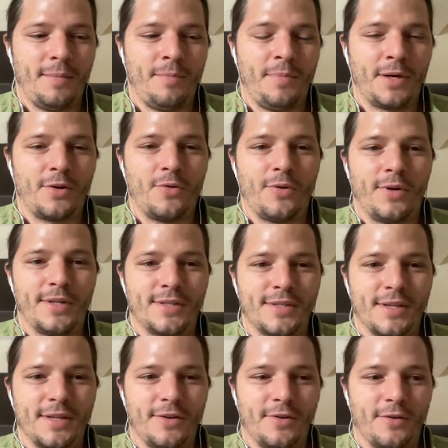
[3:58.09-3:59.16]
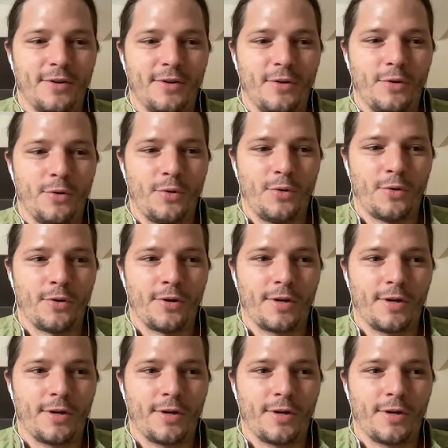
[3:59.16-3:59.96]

Bitcoin Center in New York.